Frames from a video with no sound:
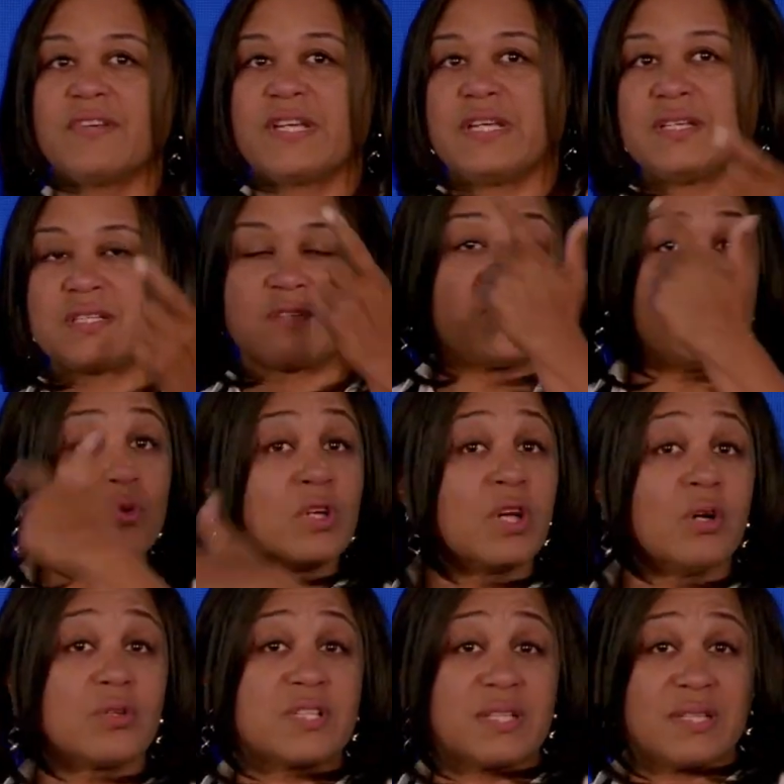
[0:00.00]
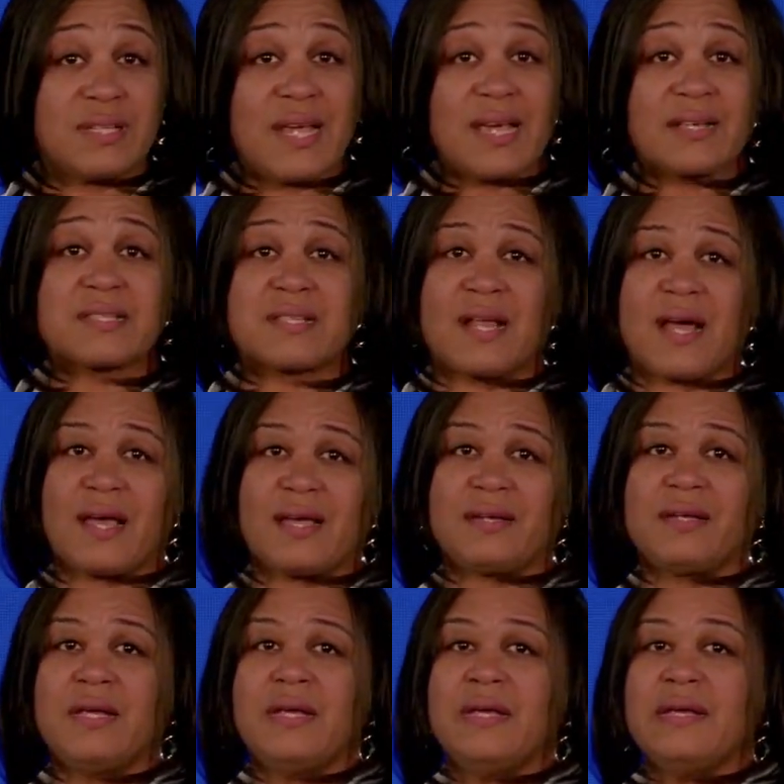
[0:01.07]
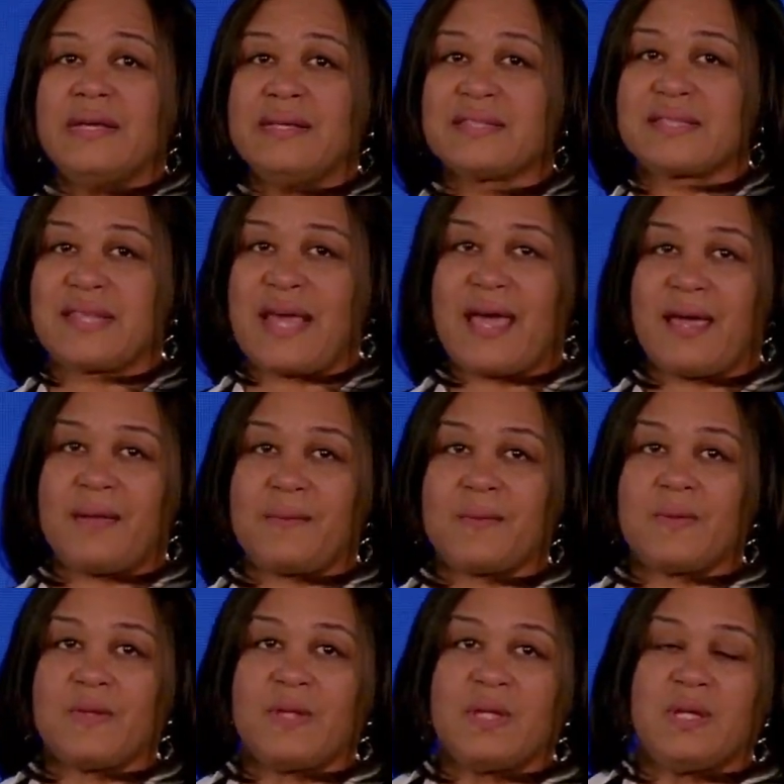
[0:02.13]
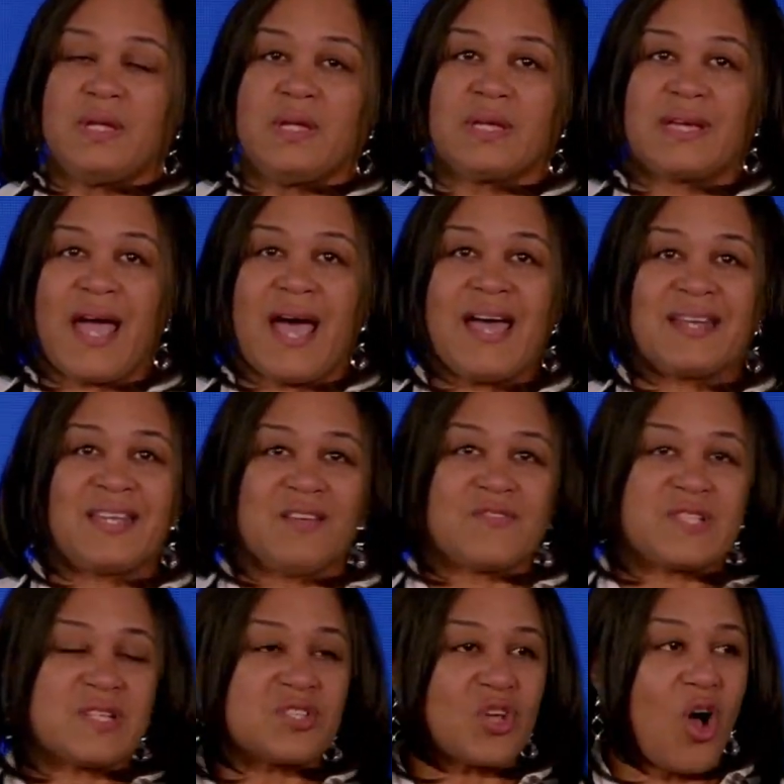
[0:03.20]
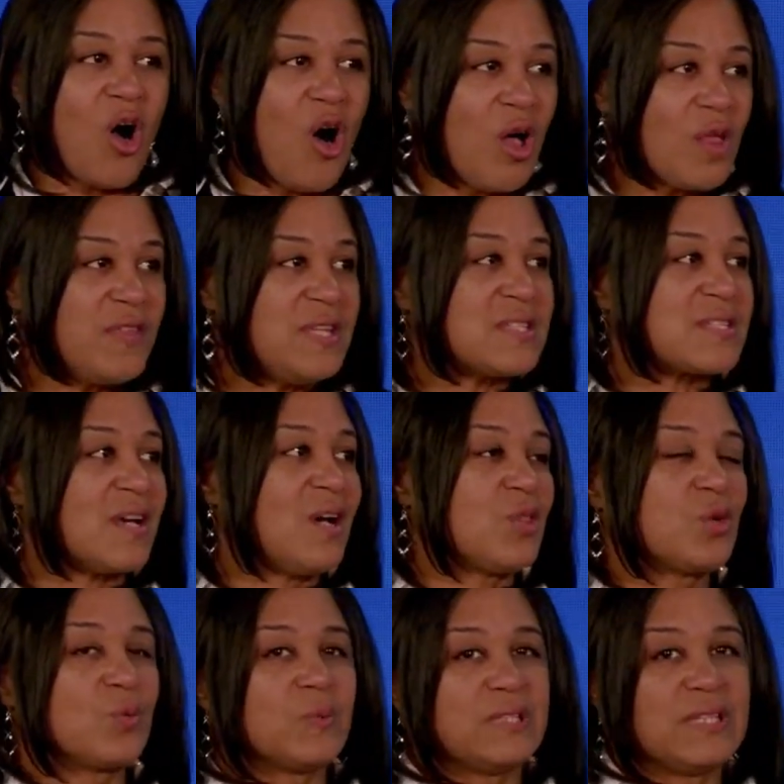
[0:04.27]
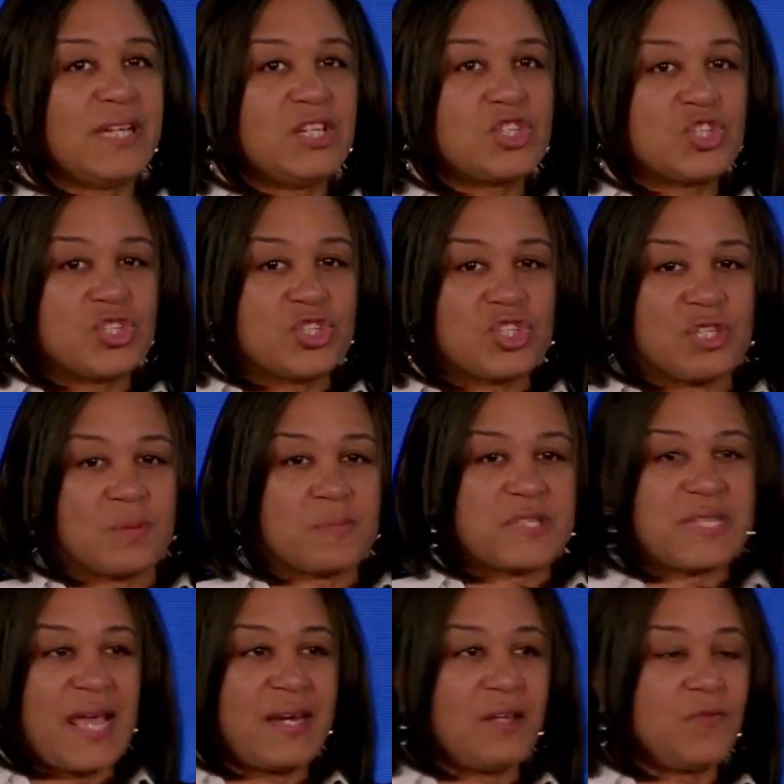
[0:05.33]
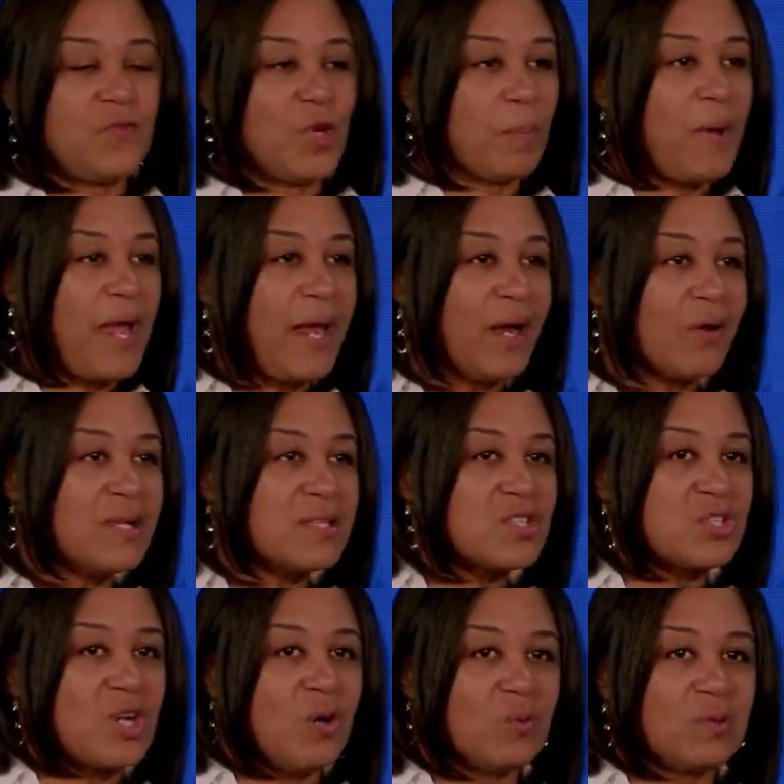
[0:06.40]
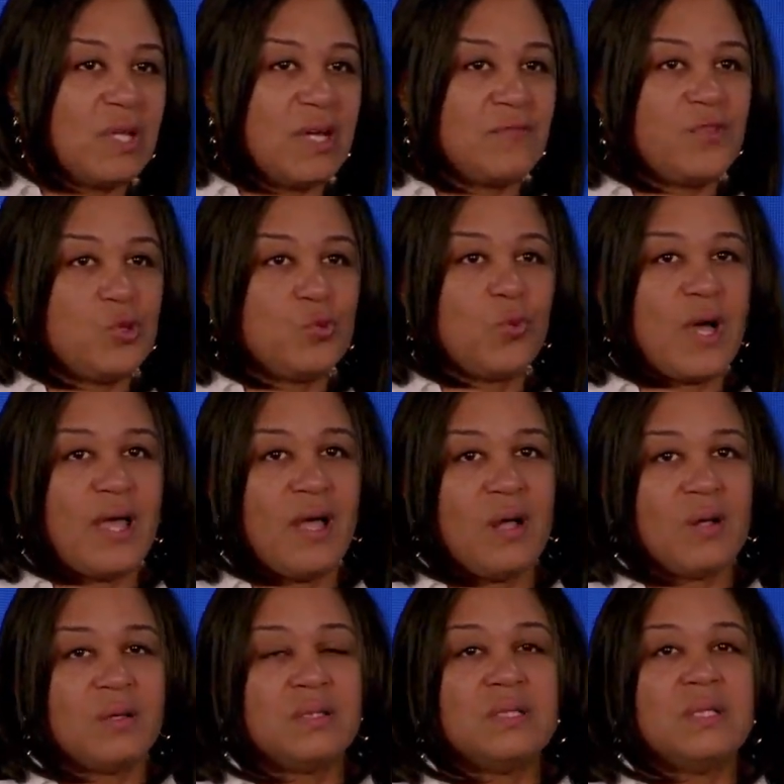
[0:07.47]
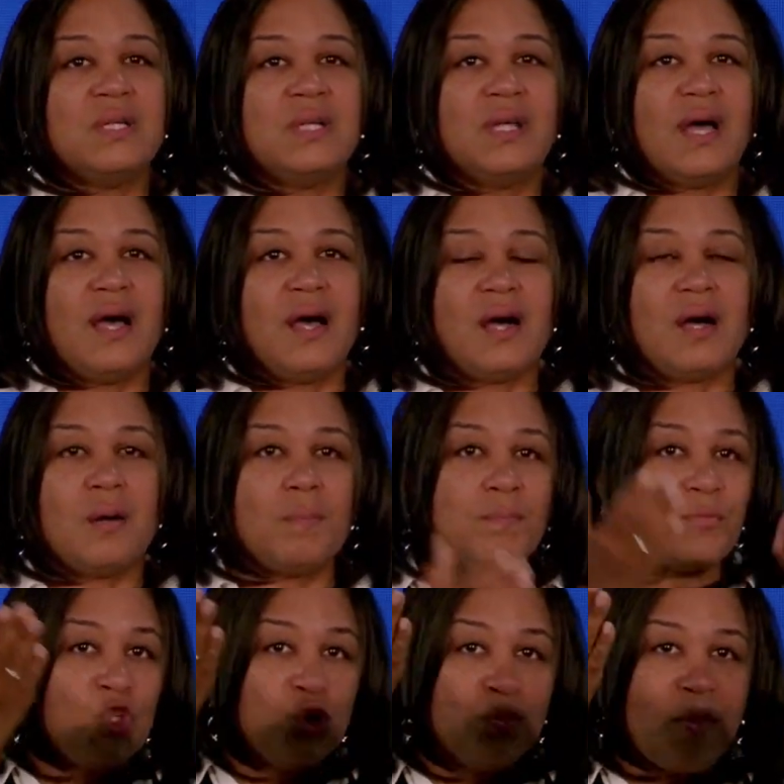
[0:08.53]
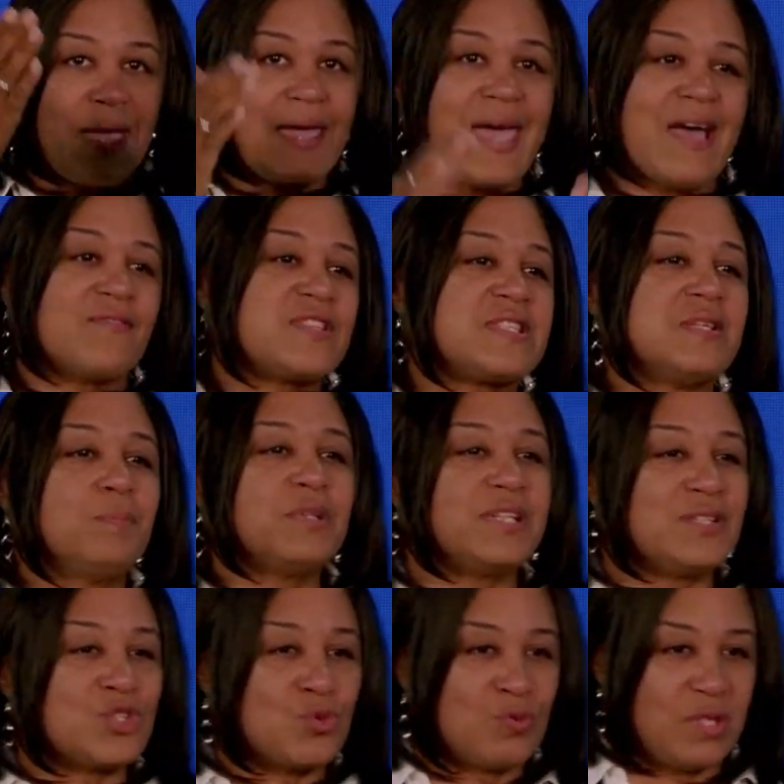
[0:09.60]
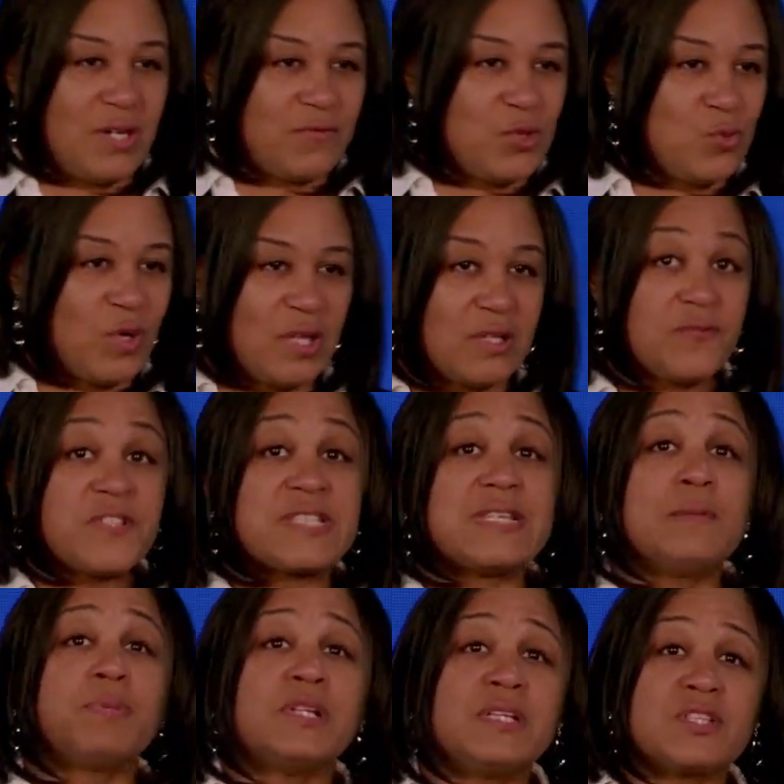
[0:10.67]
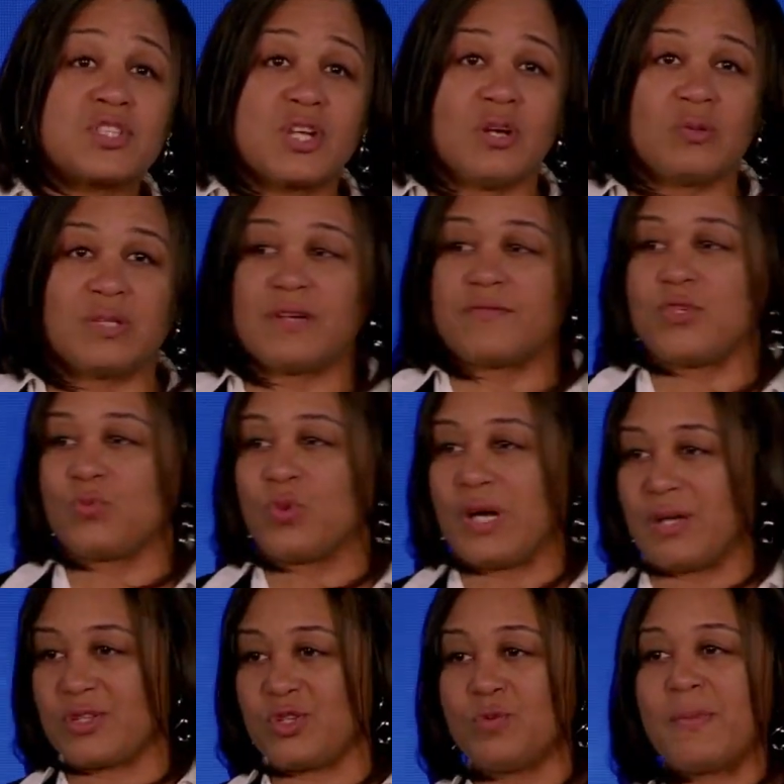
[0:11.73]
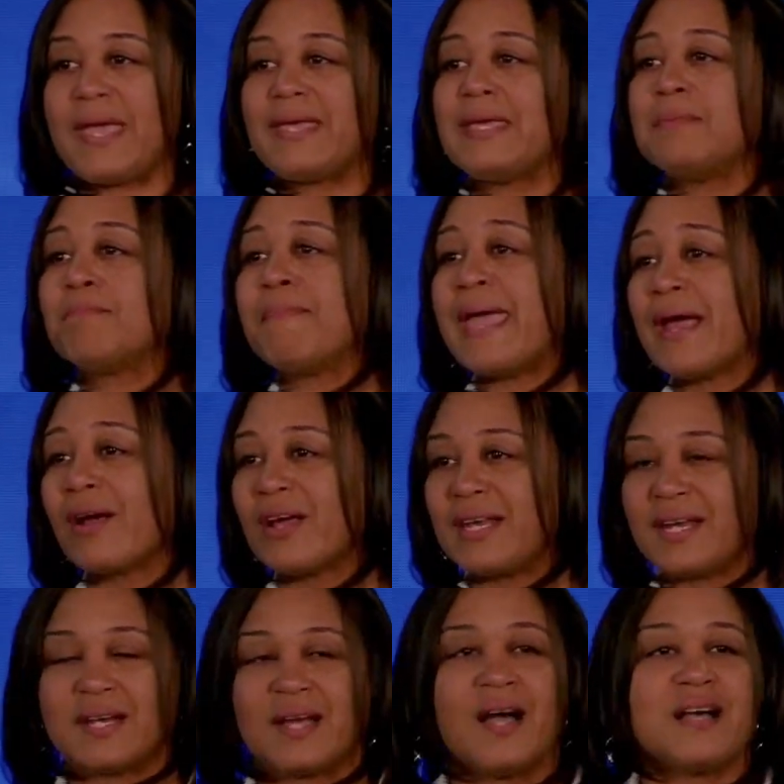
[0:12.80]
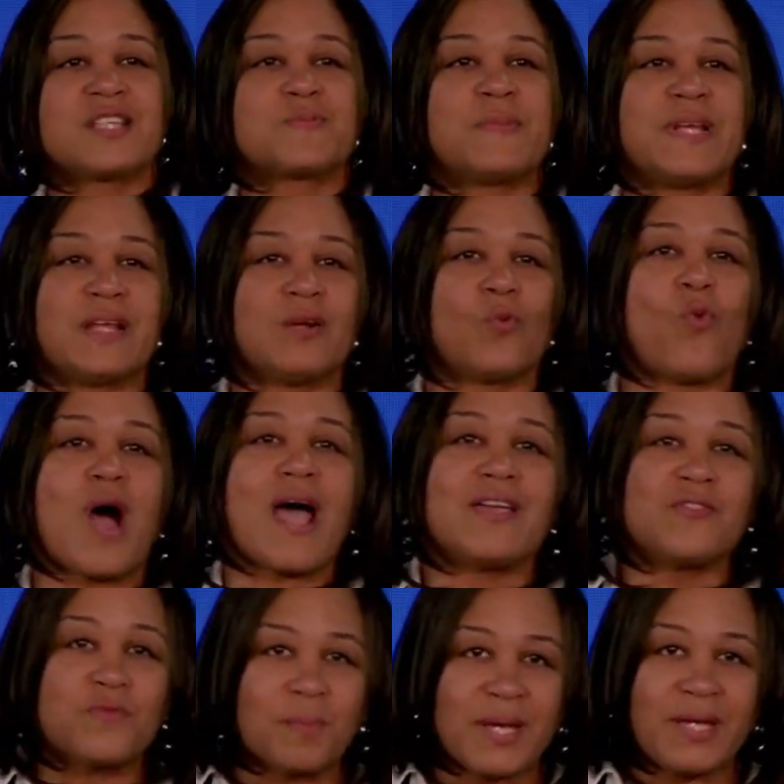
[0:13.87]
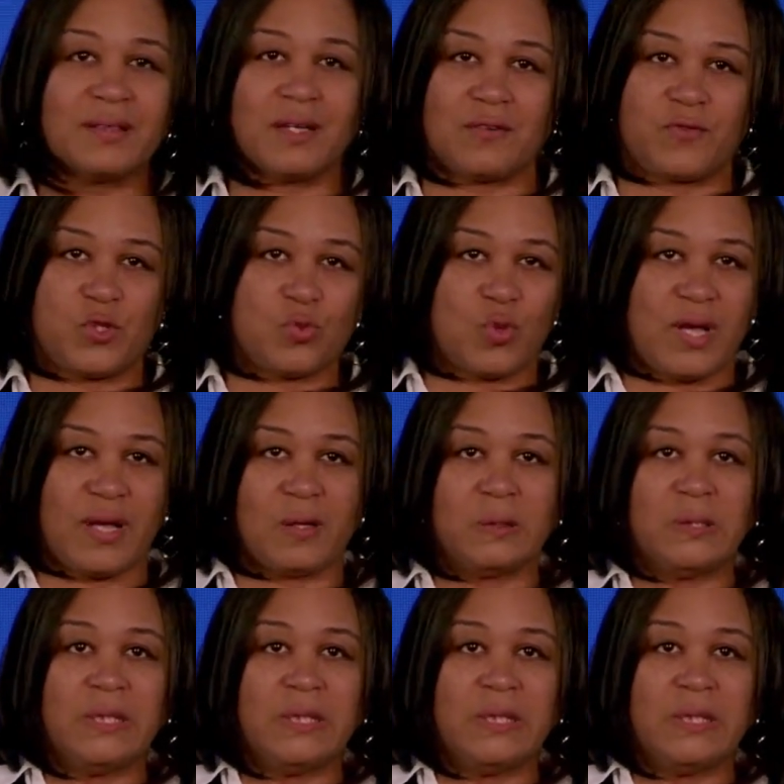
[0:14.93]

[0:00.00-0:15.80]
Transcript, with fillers: it is, if you can go to the next slide, is that God gives us all these other relationships that if your parents don't love you well, um, you may have siblings who love you well. If siblings don't love you well, you may get married and a husband and a wife may love you well.